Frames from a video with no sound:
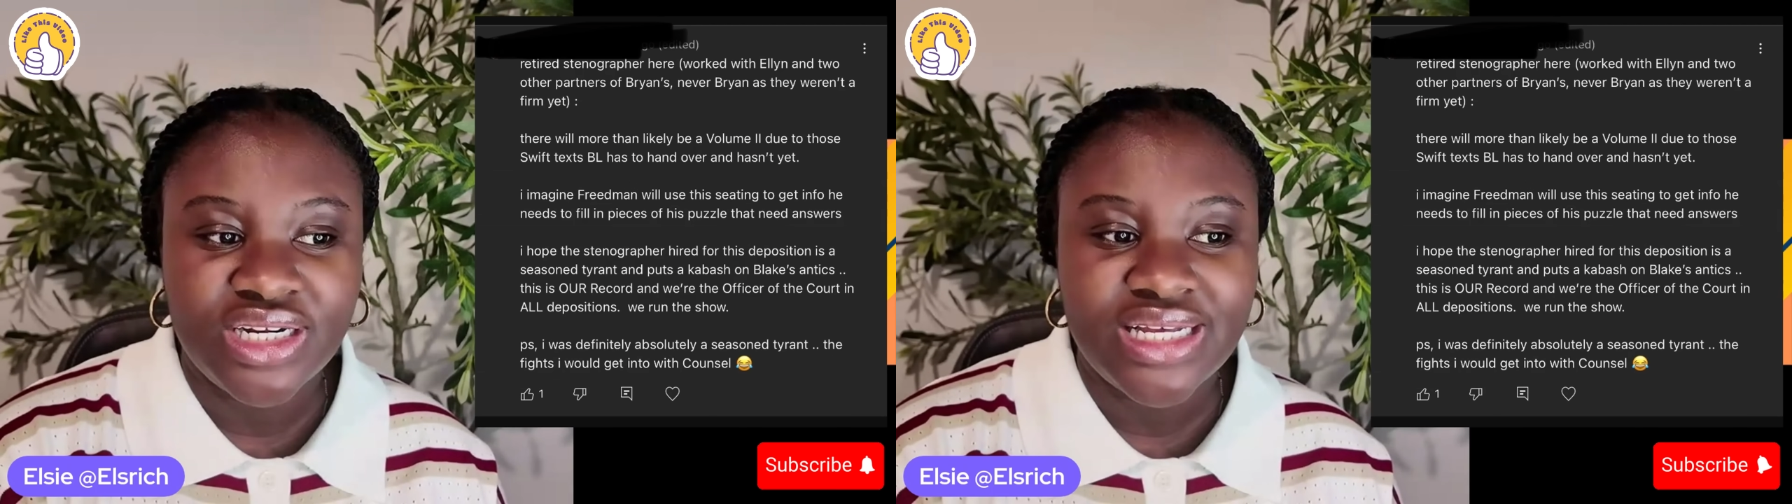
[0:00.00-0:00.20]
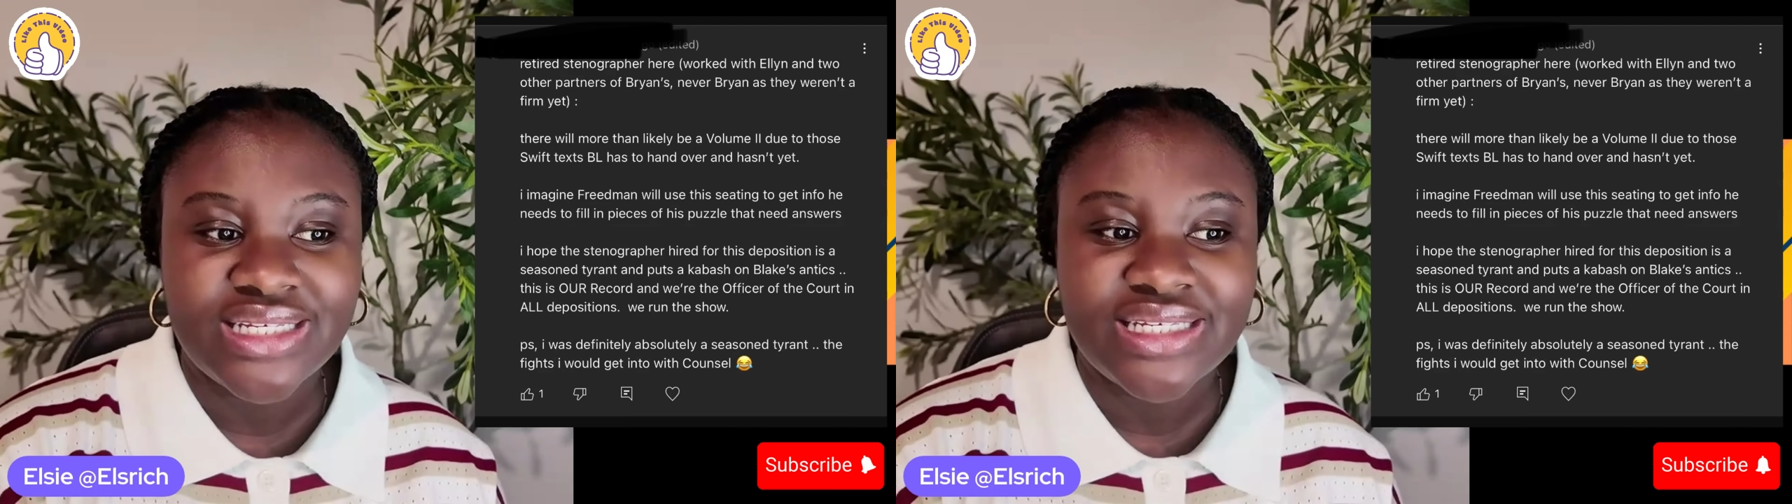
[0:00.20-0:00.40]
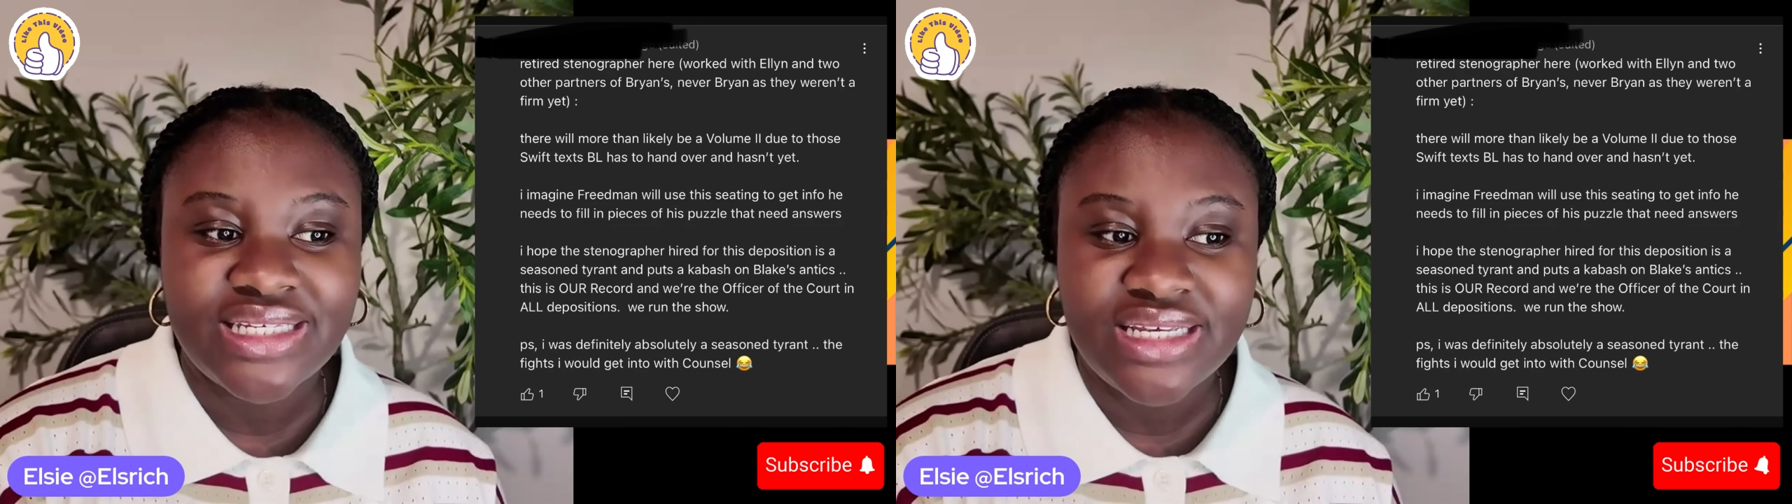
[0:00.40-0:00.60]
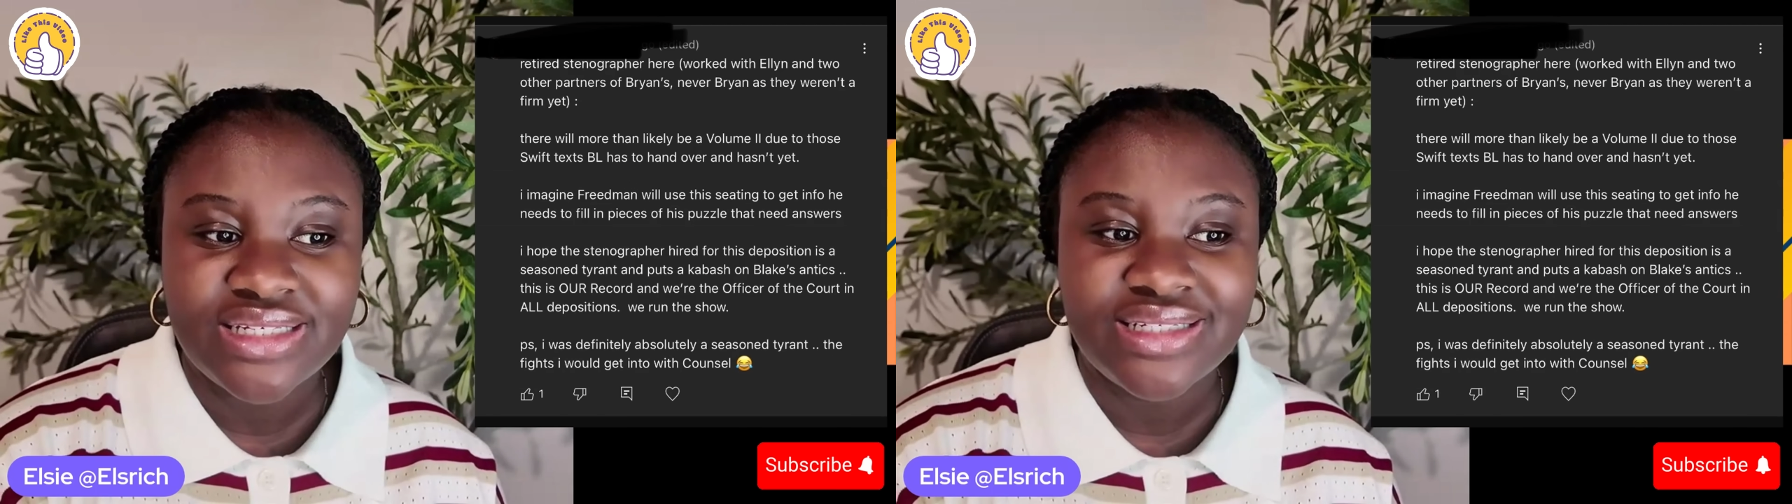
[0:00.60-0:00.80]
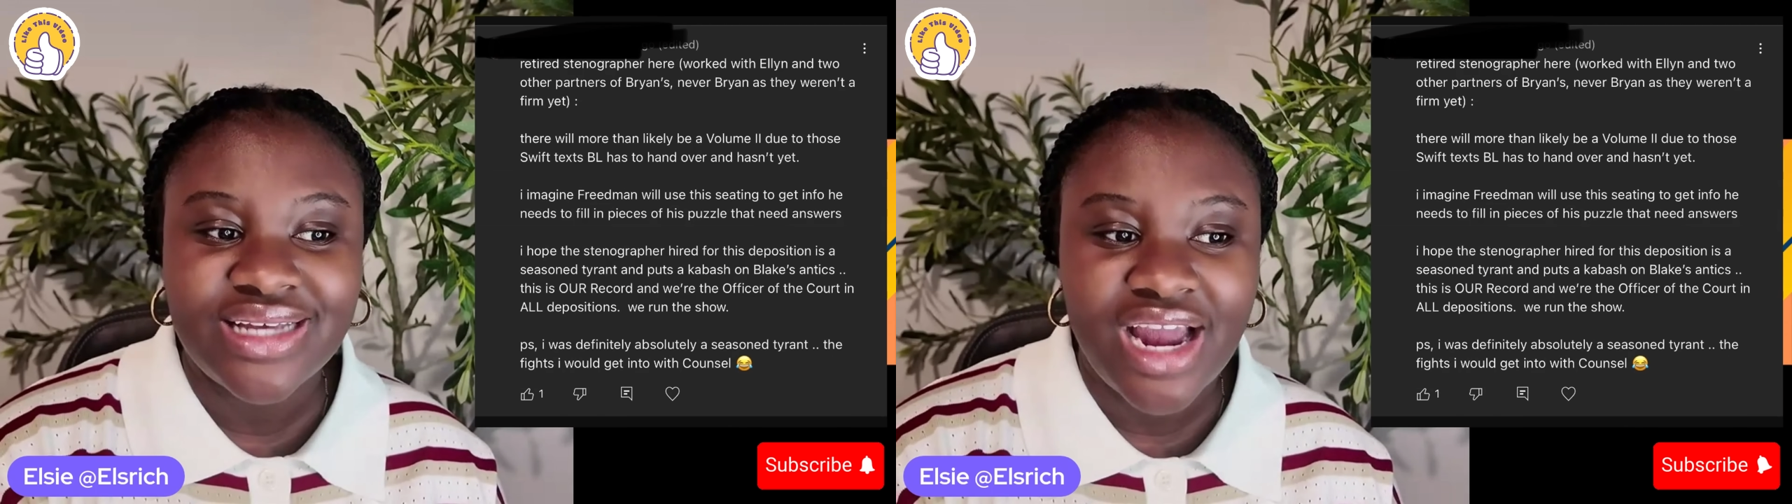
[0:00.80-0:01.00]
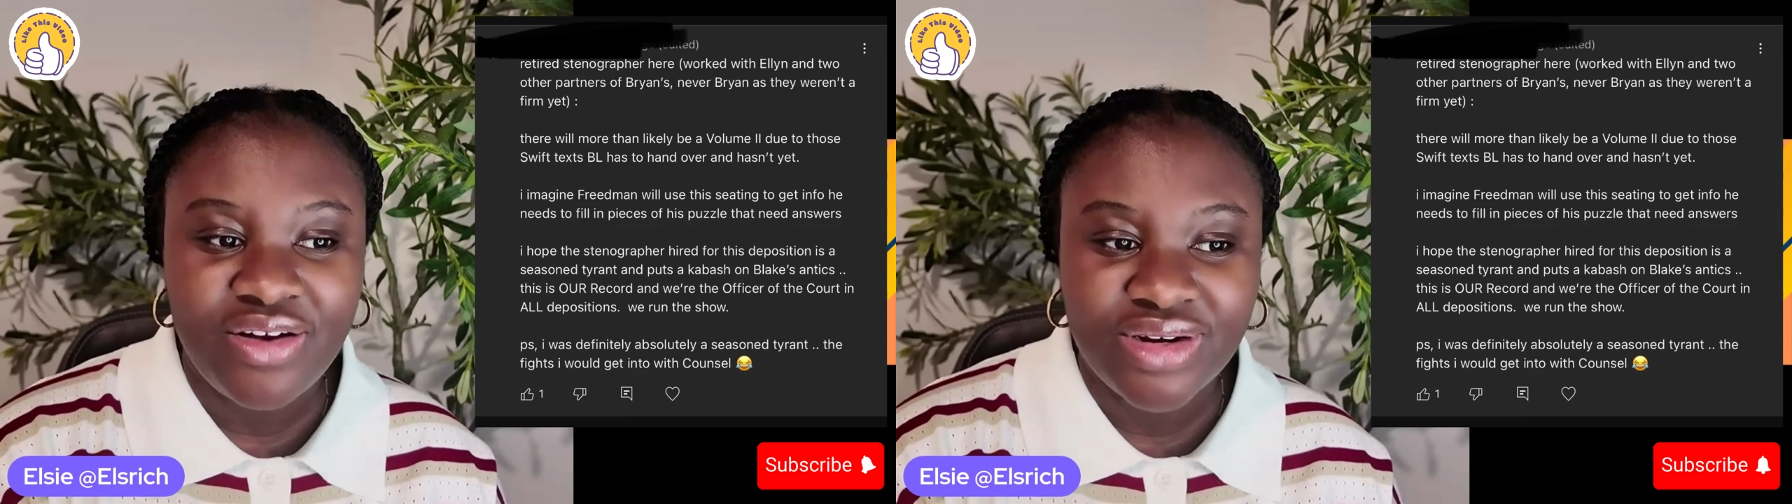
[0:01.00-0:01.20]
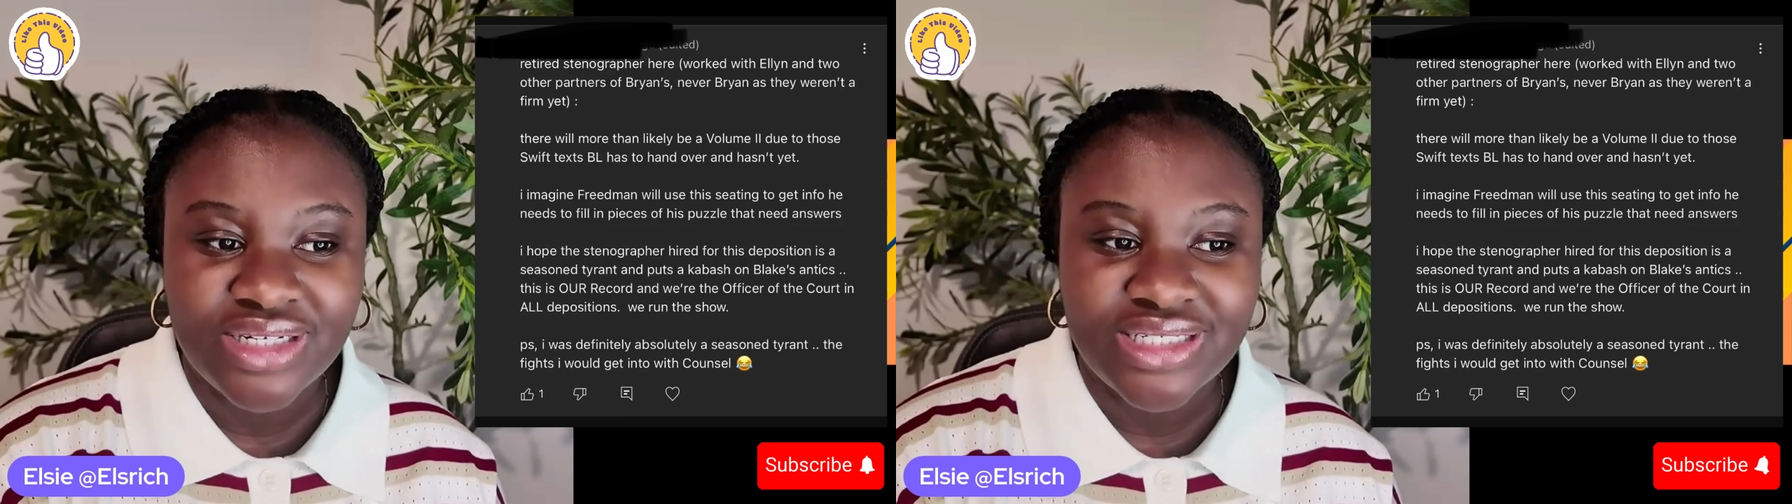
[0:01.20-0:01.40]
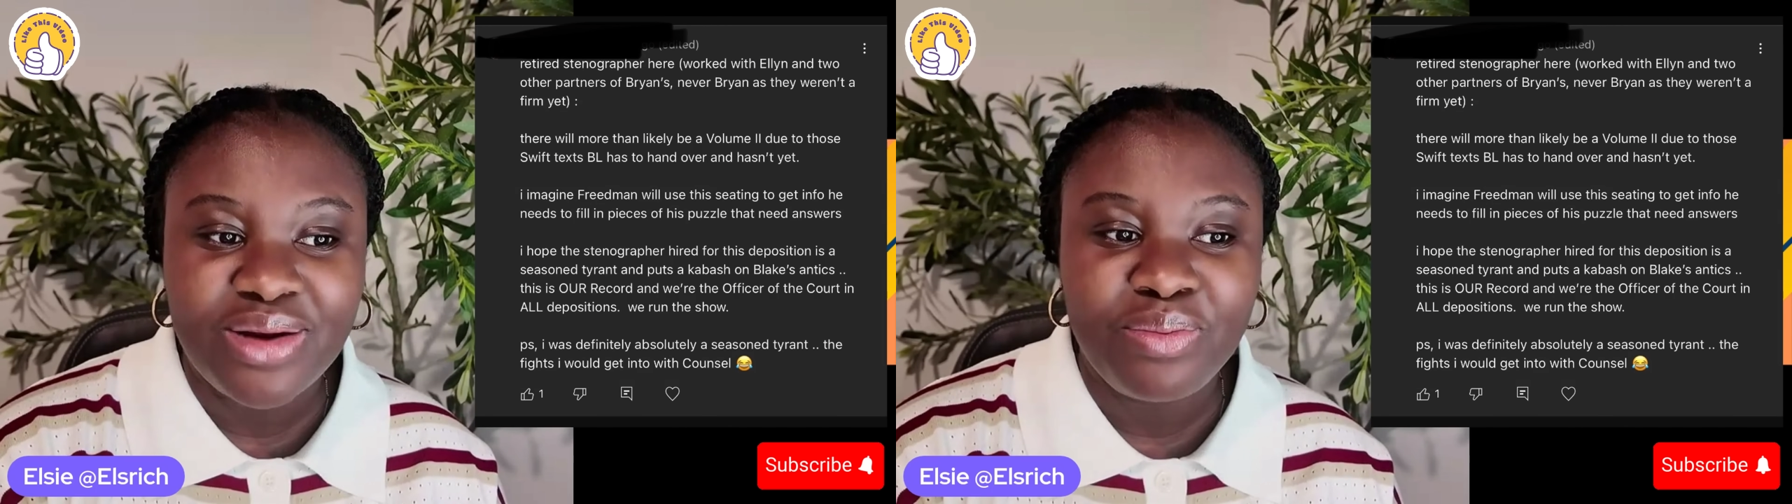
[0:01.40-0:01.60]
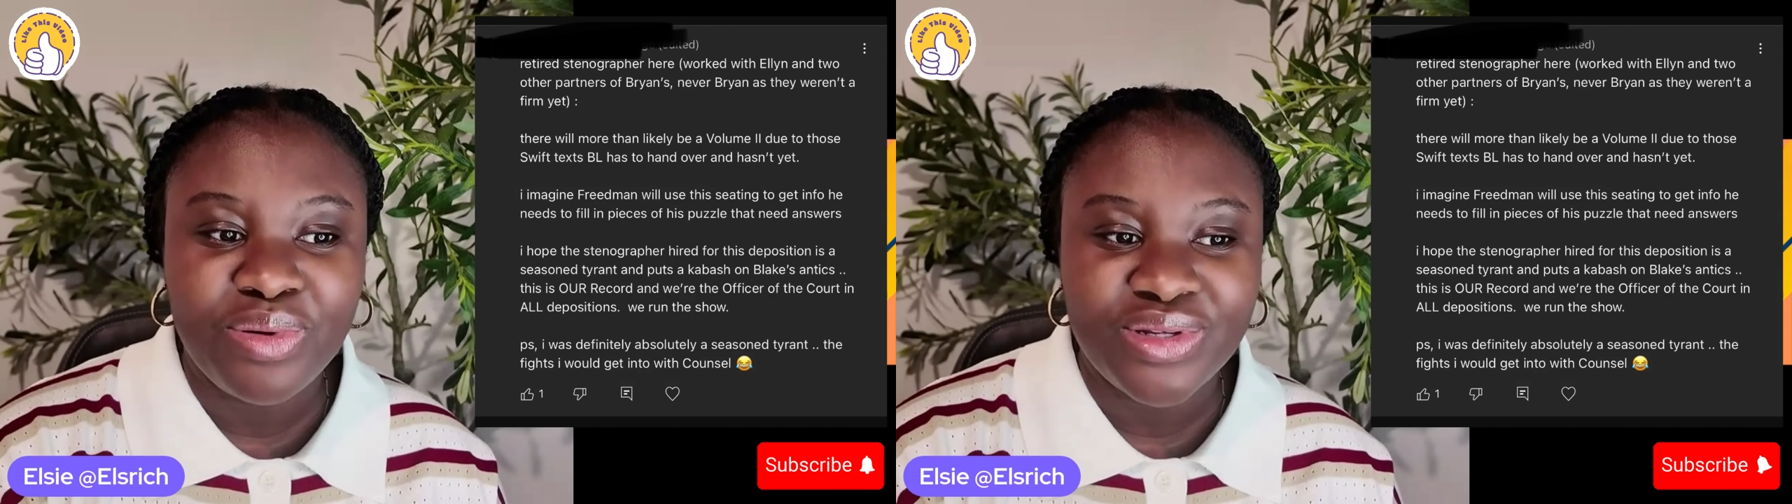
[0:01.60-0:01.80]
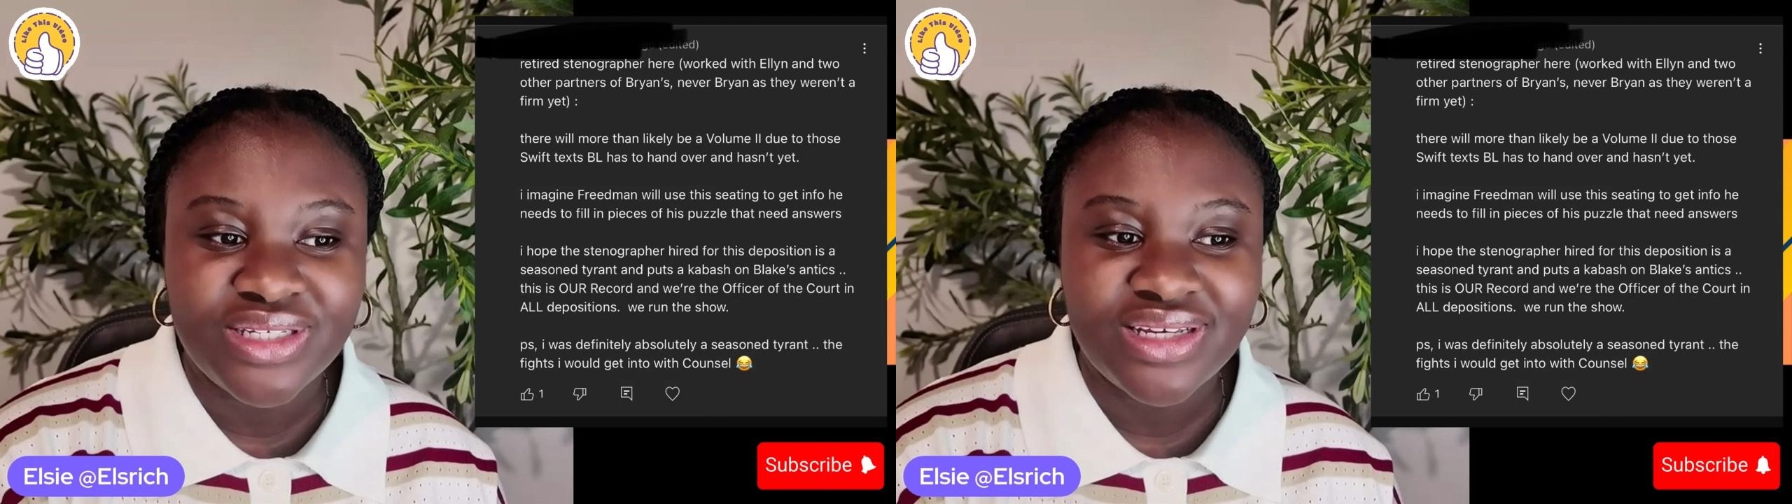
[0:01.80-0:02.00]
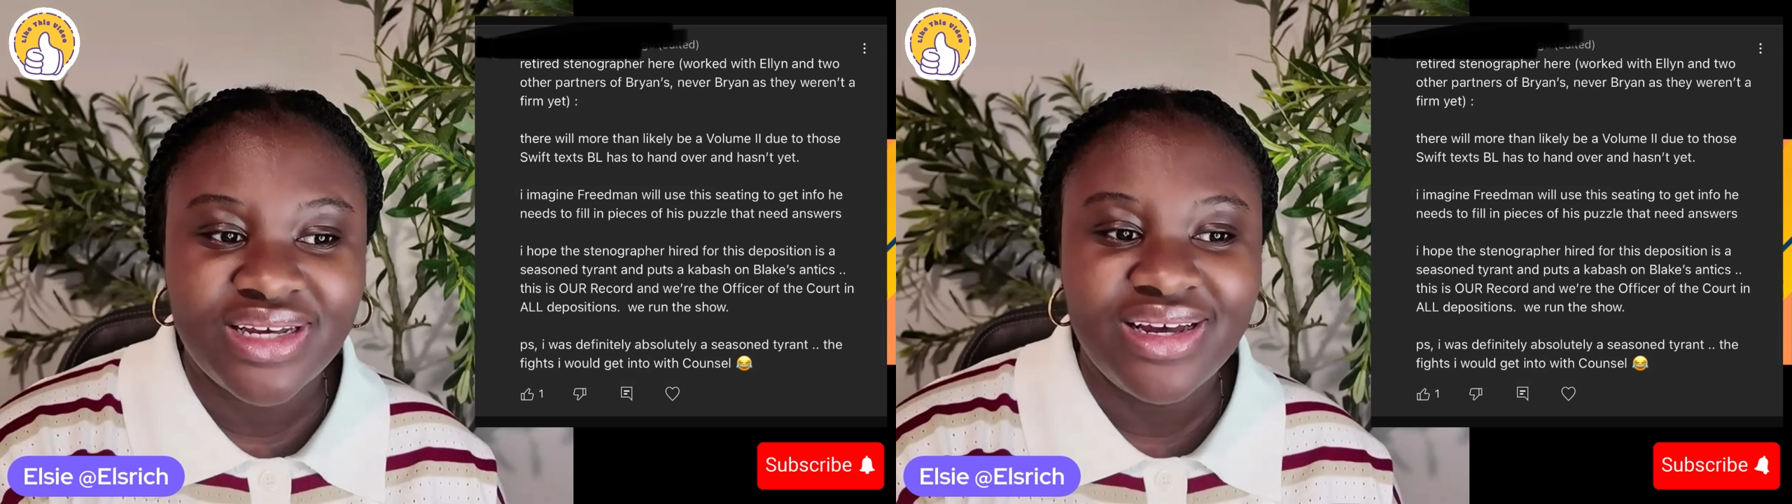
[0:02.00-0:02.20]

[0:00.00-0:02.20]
is a seasoned tyrant and puts